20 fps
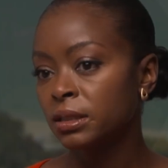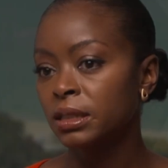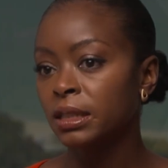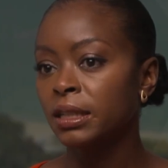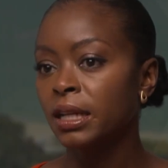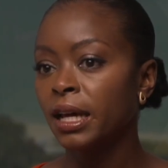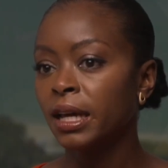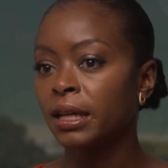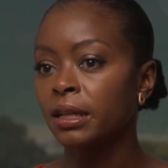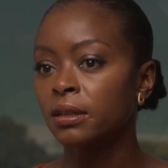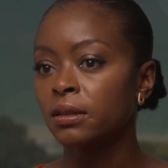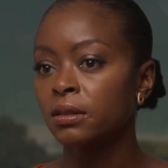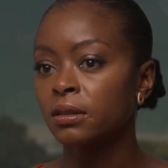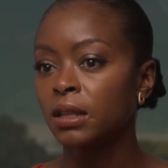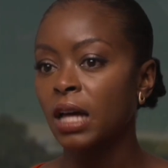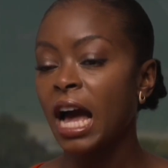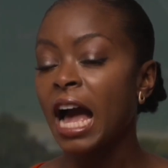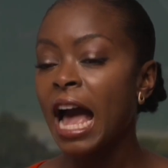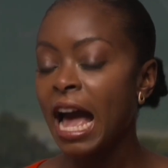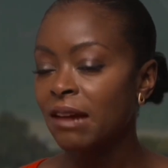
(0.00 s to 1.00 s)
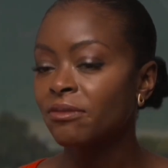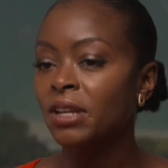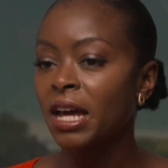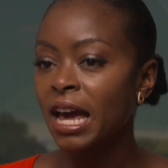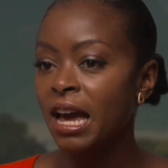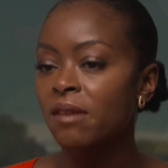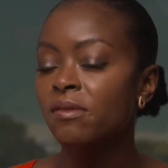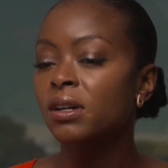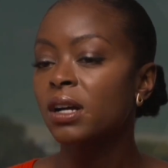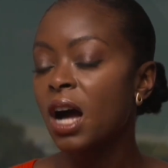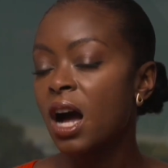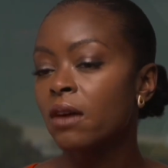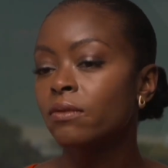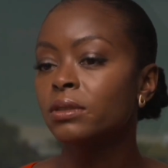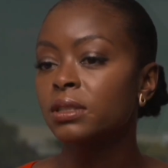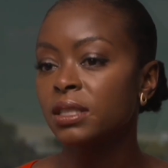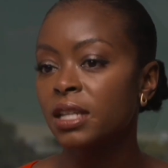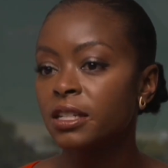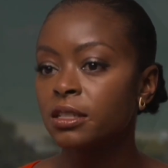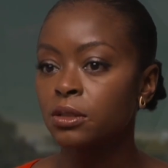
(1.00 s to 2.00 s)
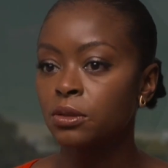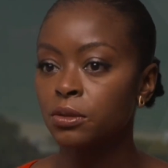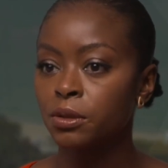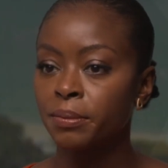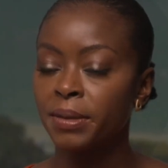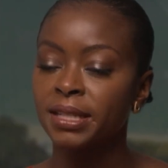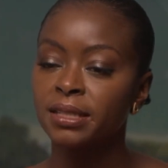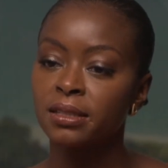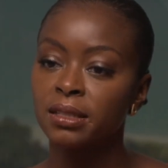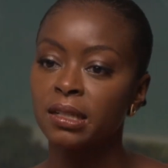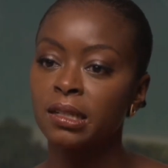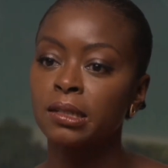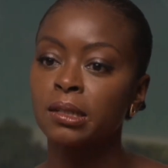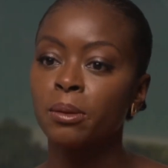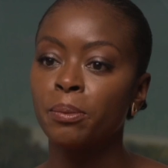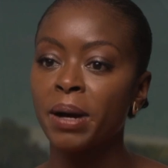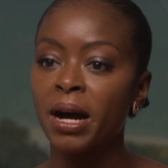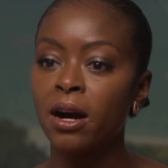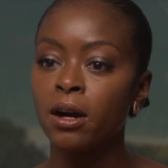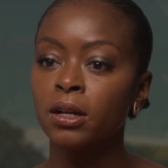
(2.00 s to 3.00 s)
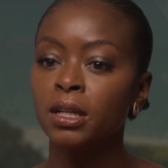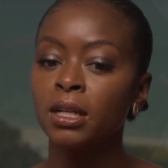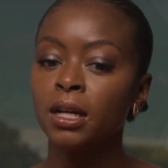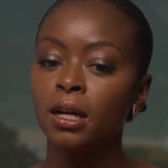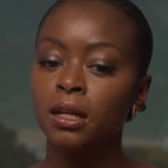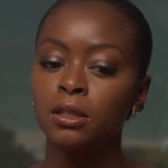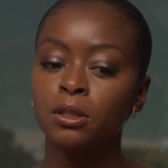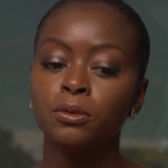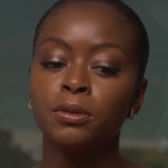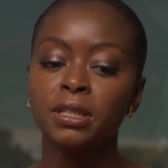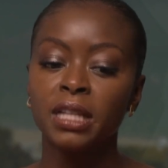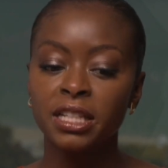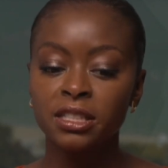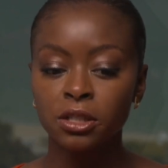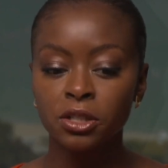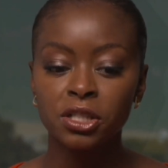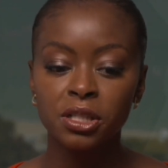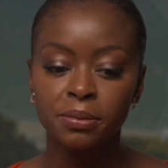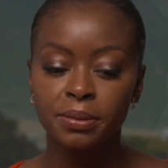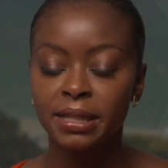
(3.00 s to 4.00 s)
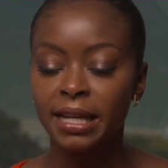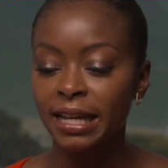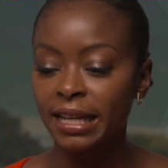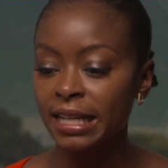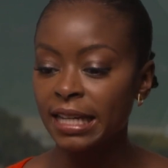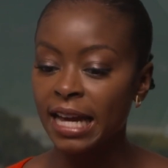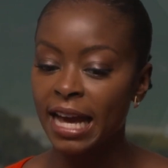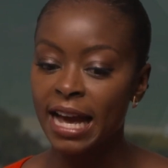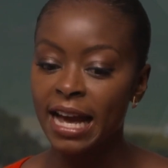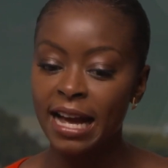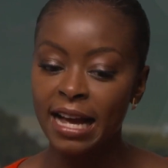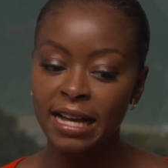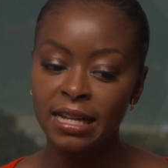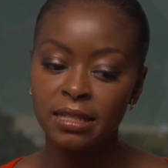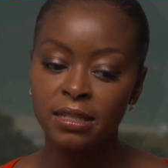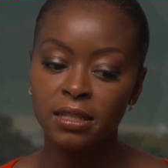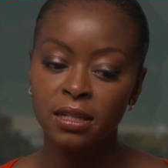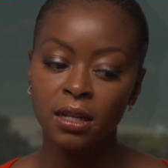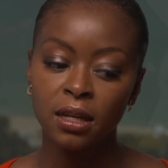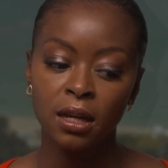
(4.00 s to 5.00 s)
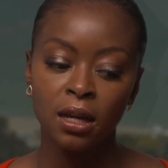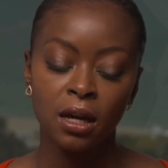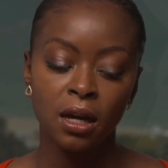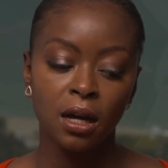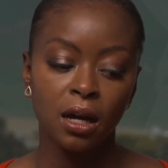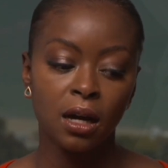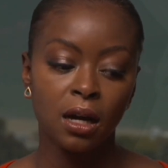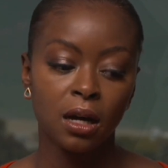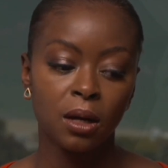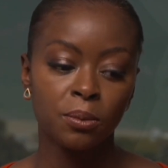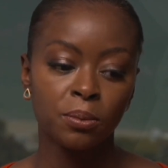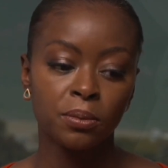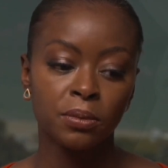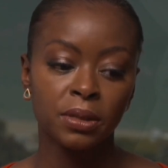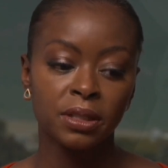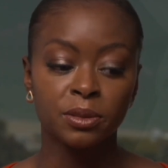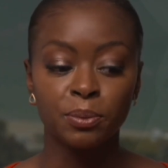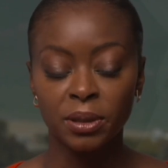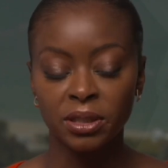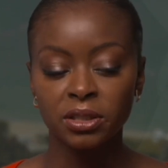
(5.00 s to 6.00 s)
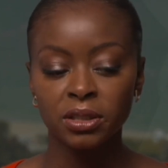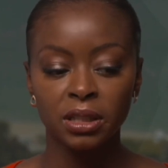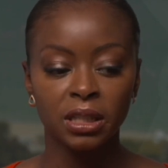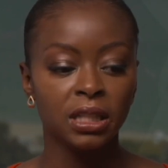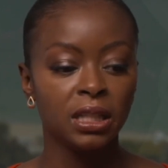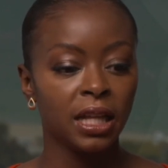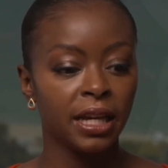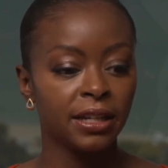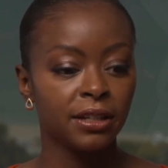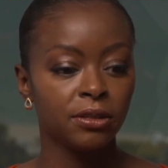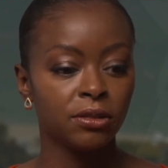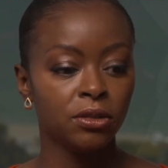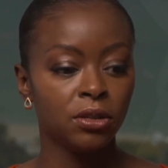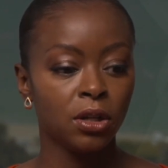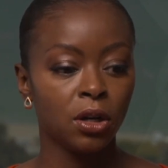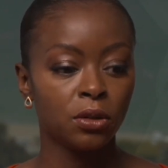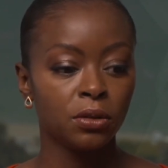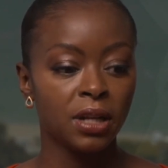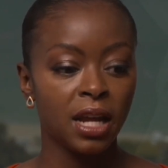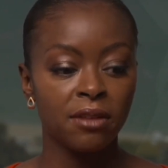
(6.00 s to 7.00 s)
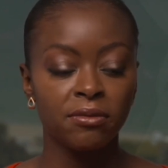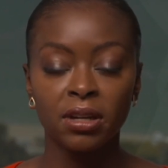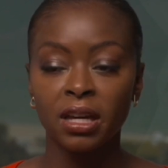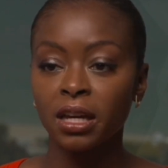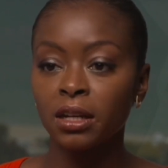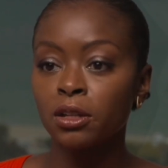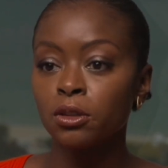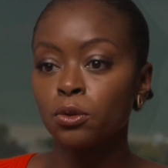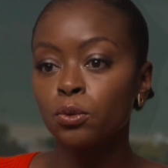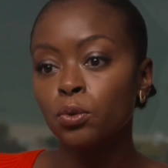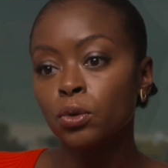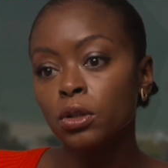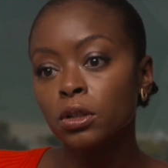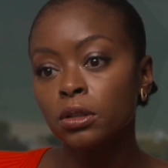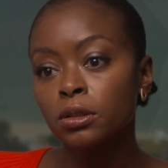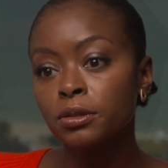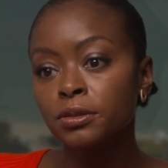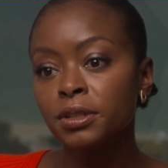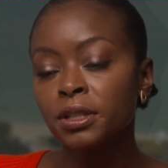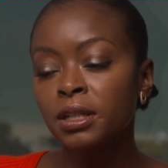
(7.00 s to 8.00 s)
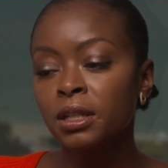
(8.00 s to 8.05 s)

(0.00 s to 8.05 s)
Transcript: today. I have to have a conversation with my son about the relationships that he has, especially like, you know, navigating the world,